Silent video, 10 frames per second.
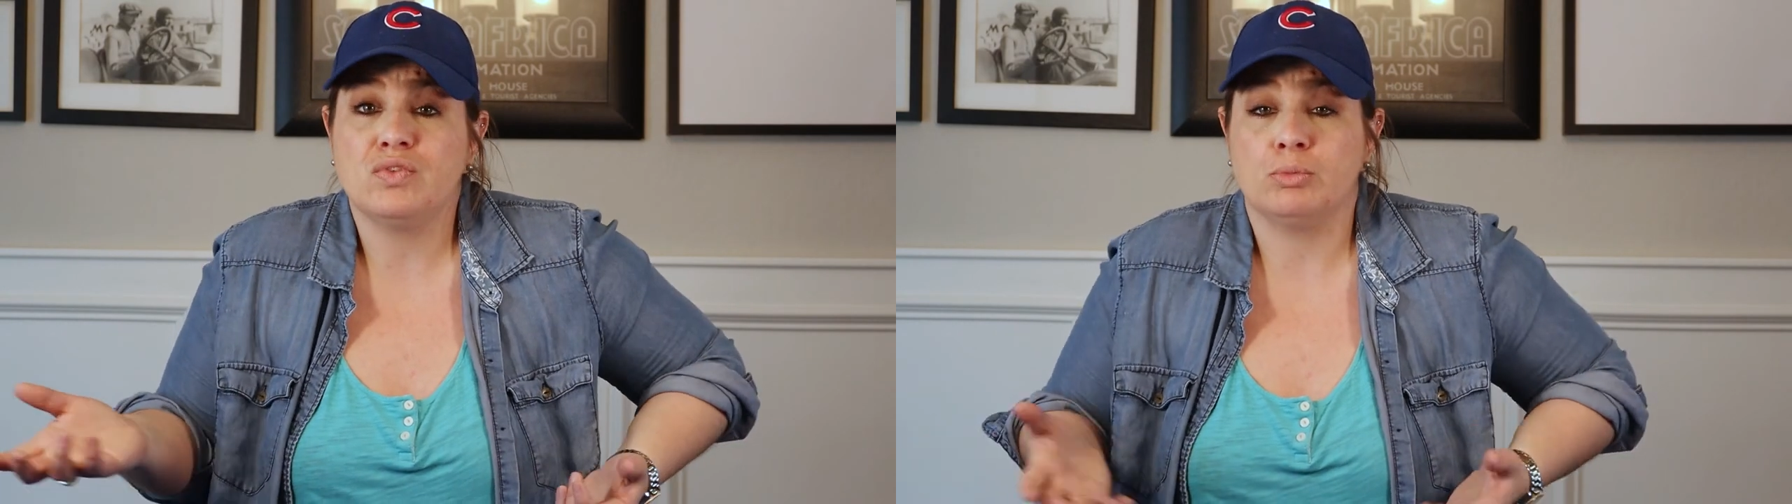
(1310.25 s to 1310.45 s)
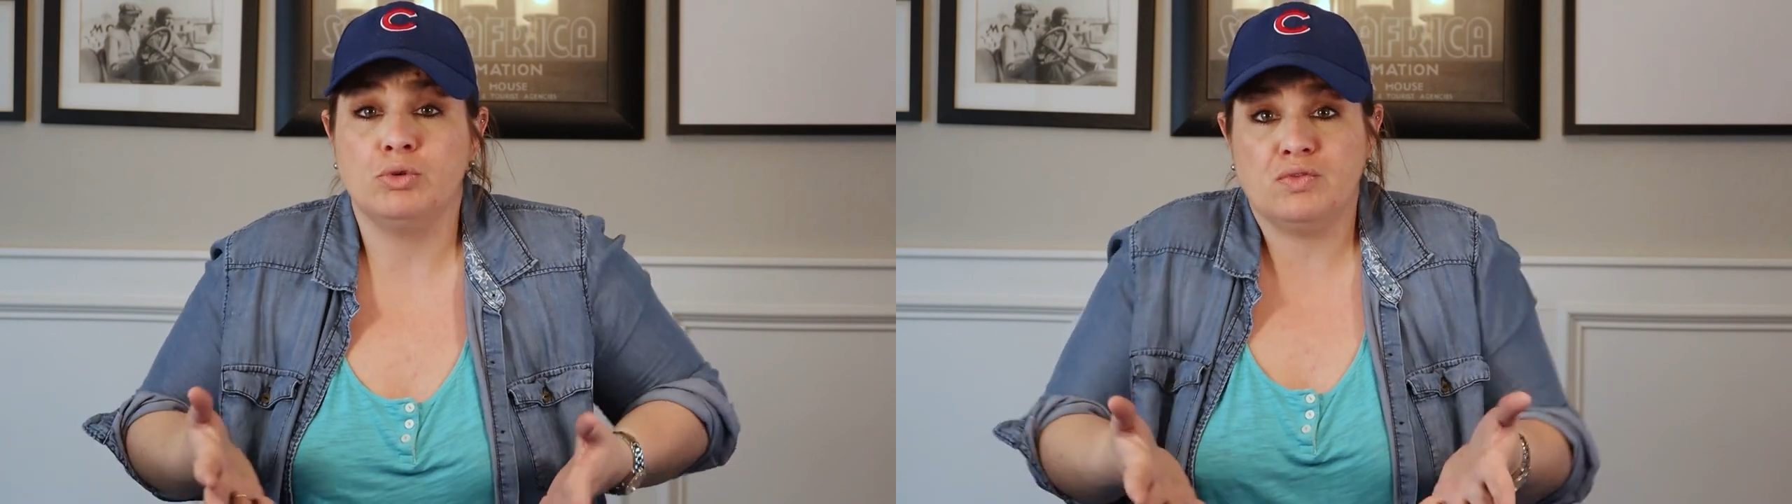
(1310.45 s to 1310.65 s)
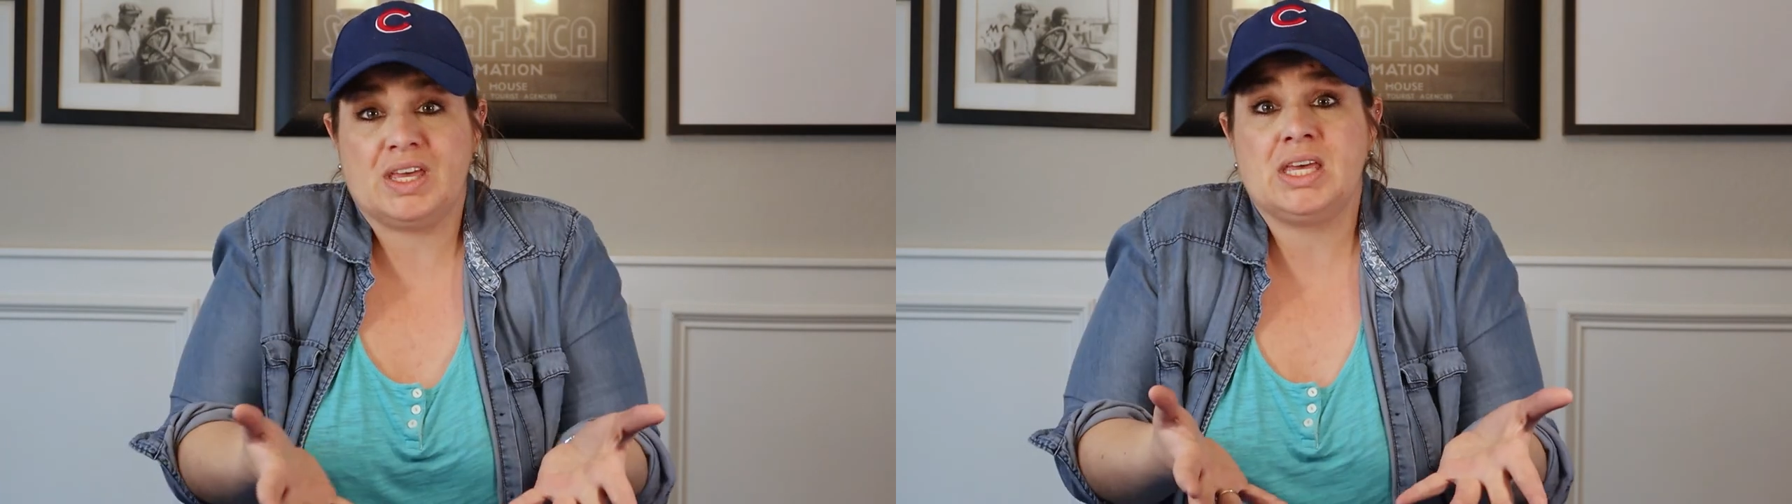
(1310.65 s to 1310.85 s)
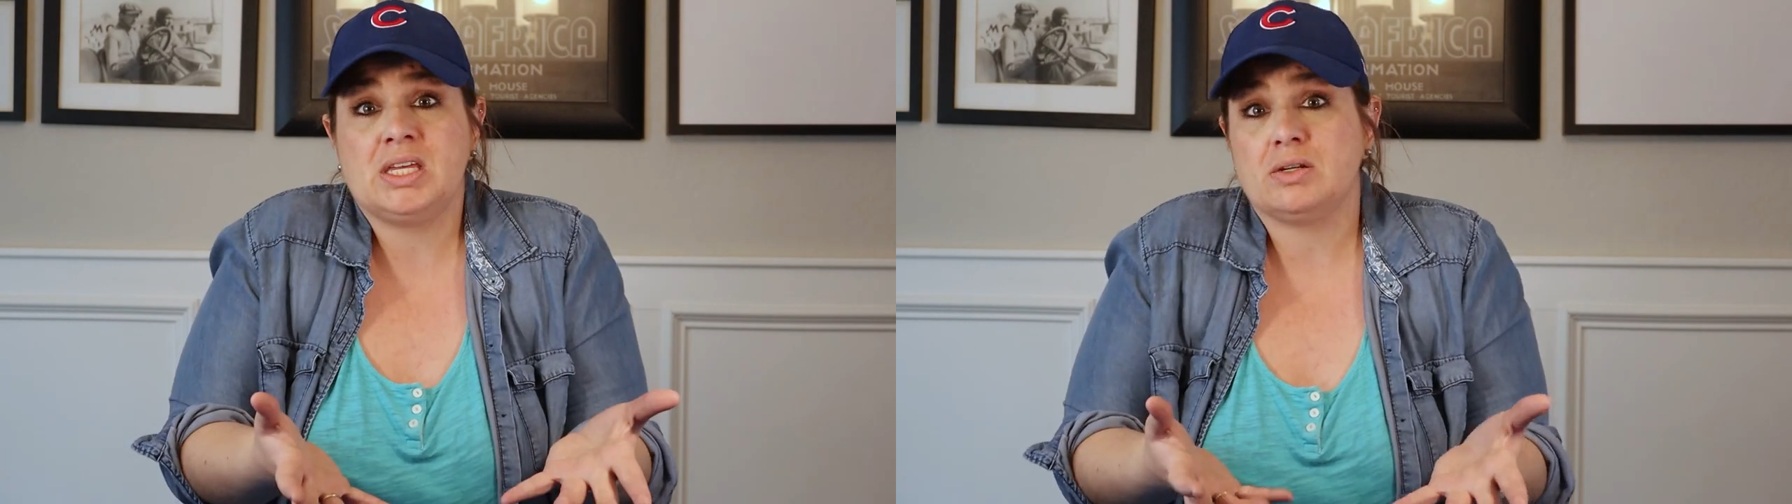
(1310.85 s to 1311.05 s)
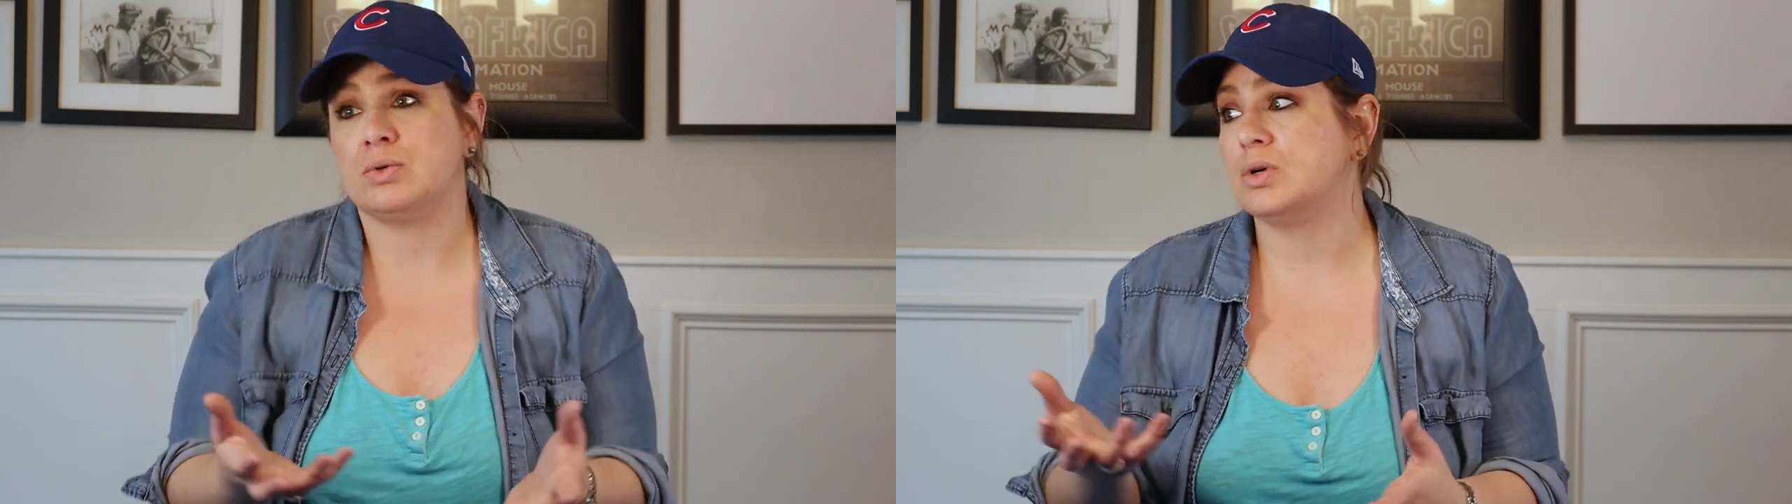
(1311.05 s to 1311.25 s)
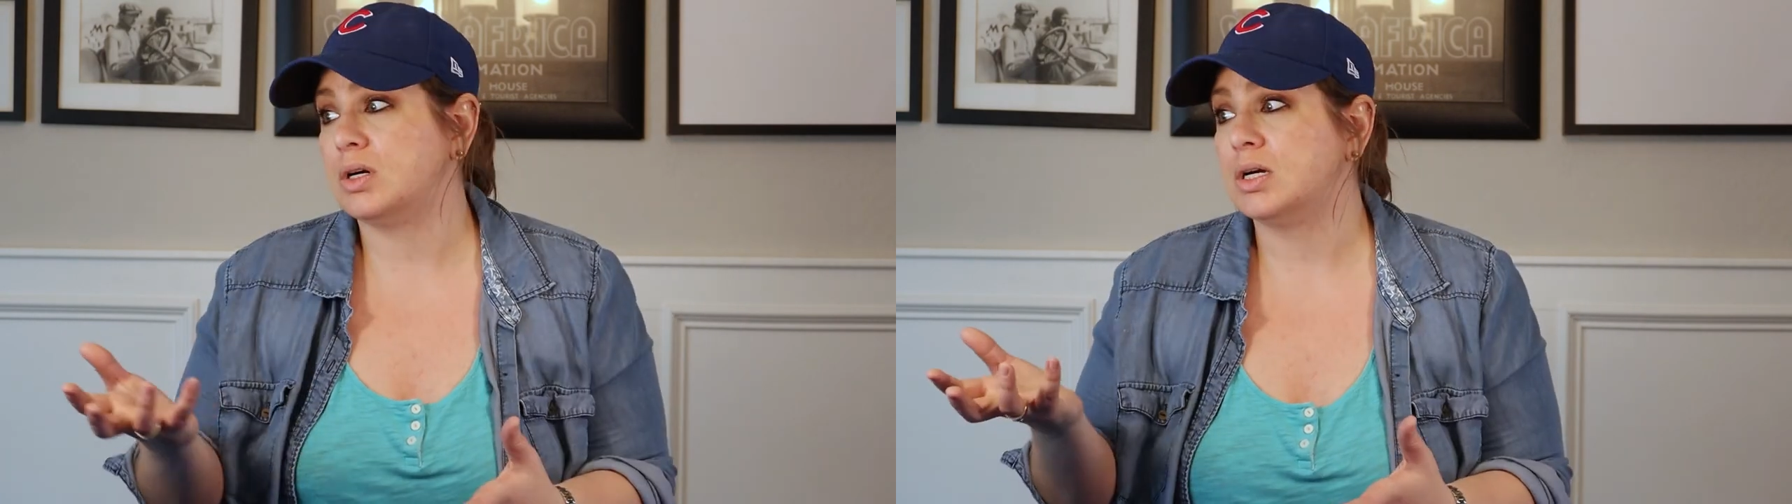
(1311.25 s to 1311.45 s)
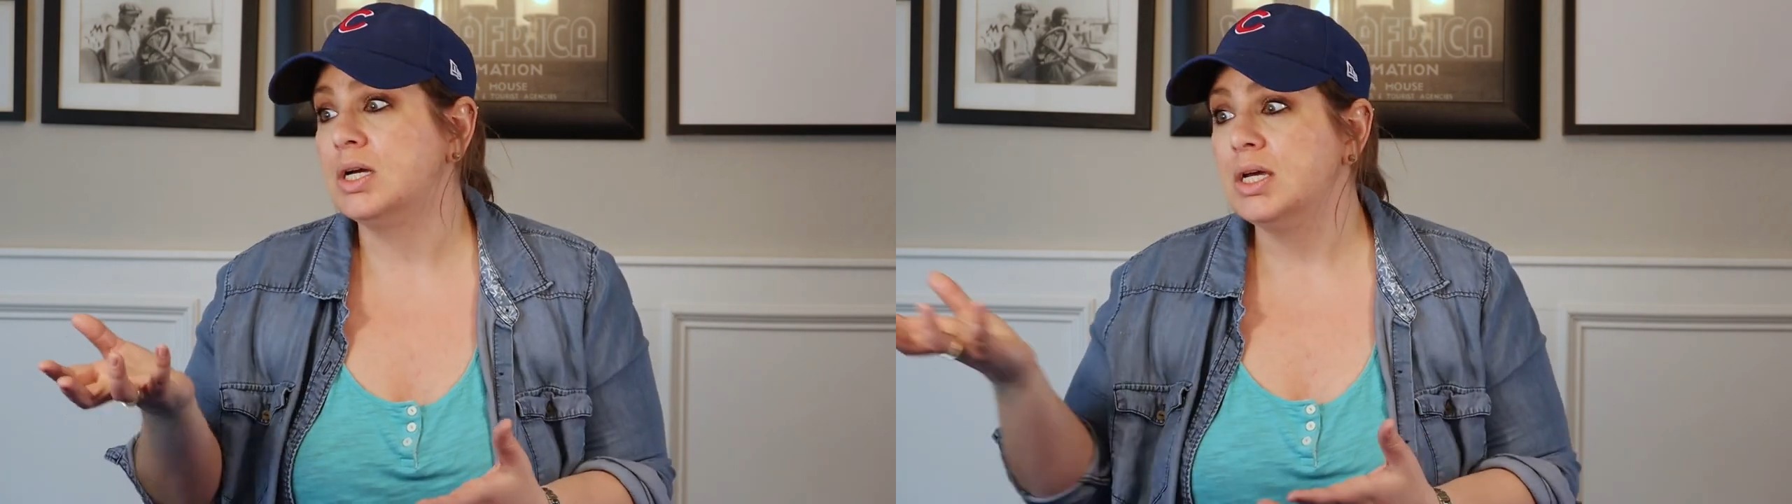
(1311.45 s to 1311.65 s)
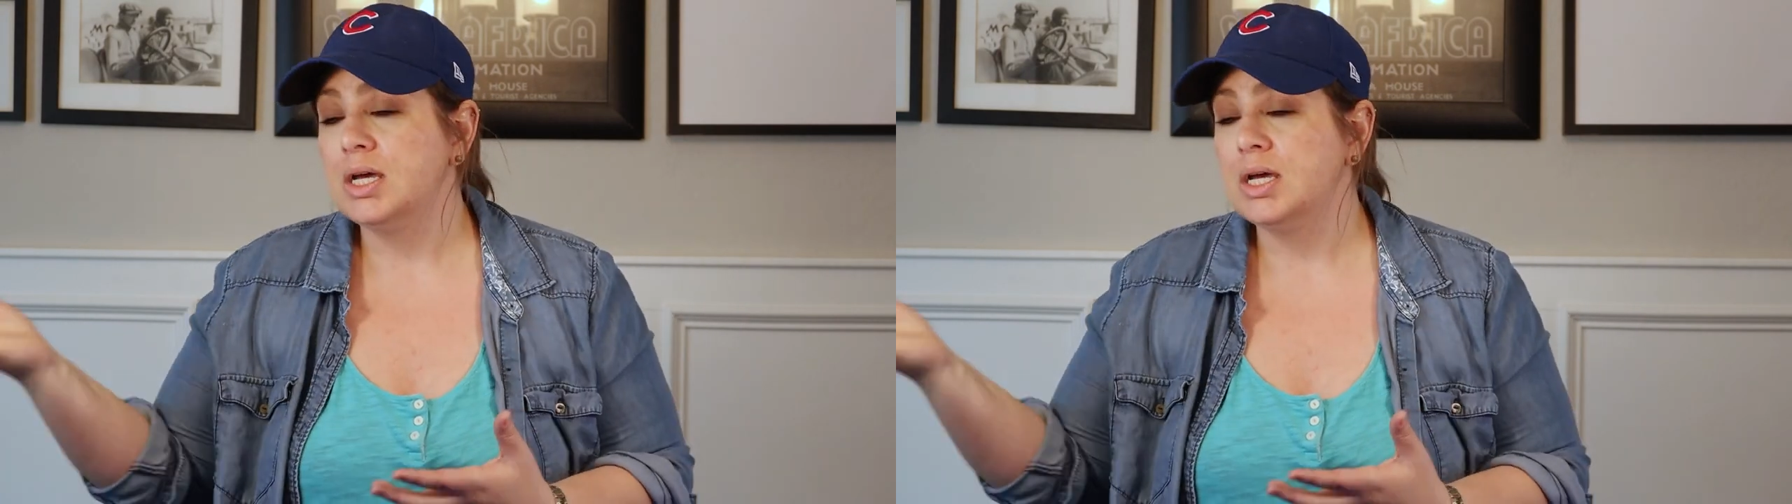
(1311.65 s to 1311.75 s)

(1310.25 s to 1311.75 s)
or move it or